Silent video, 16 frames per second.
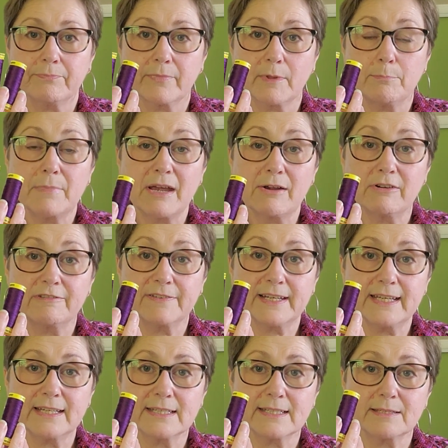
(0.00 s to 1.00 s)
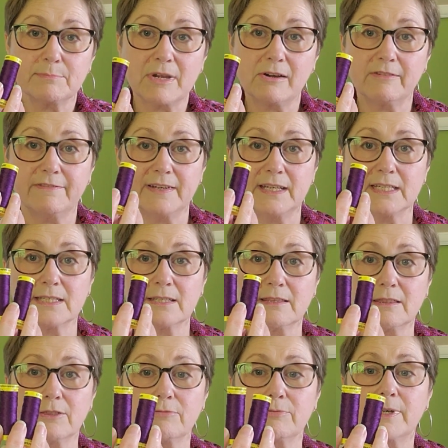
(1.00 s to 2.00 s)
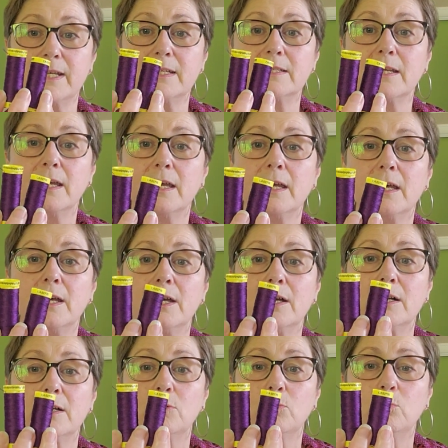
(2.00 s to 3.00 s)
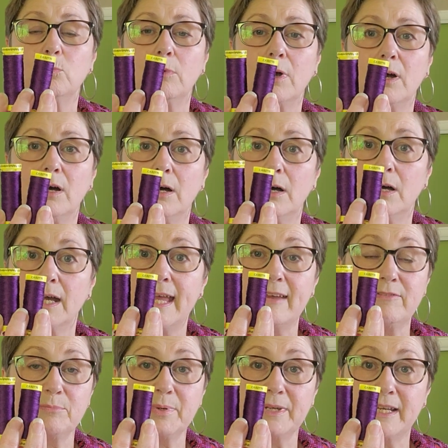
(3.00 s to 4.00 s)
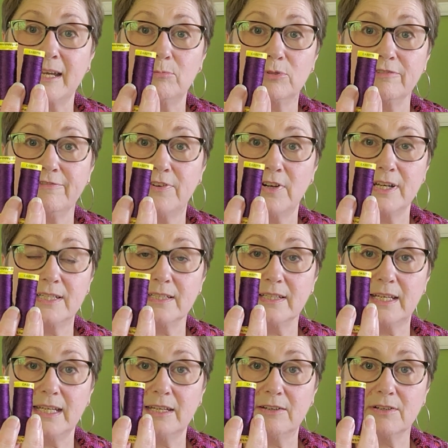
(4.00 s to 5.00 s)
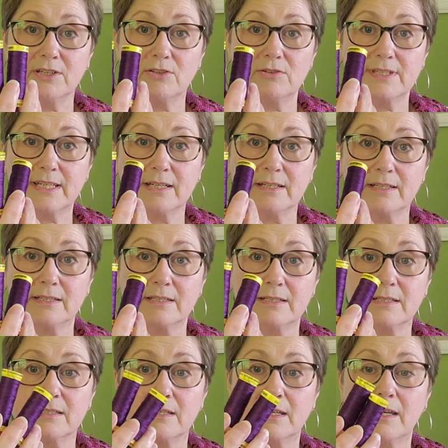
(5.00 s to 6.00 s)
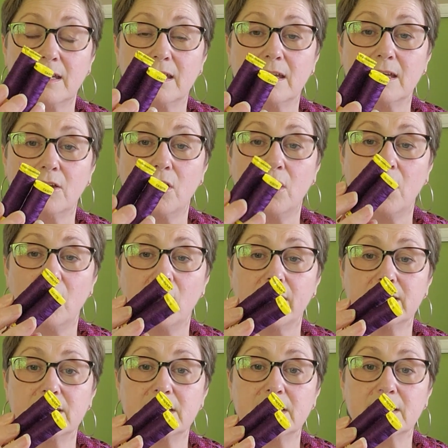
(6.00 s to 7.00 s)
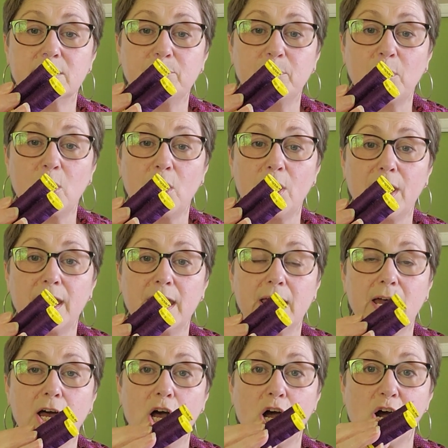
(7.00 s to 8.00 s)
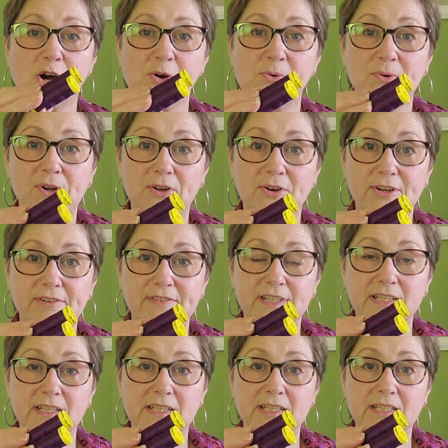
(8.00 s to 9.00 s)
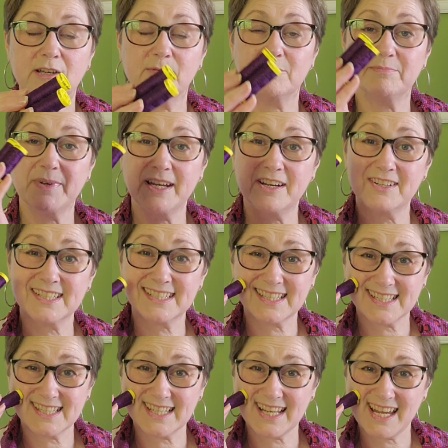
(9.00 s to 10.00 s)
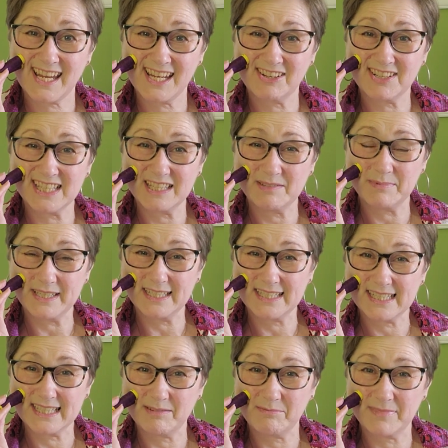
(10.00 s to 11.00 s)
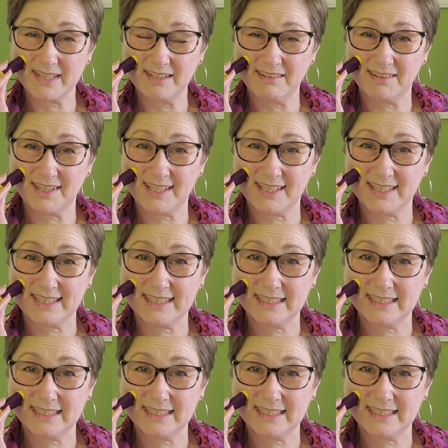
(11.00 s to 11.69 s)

Mariflex thread. I haven't been able to find it here in New Zealand. I did buy a whole lot of it. I'm embarrassed to say I spent something like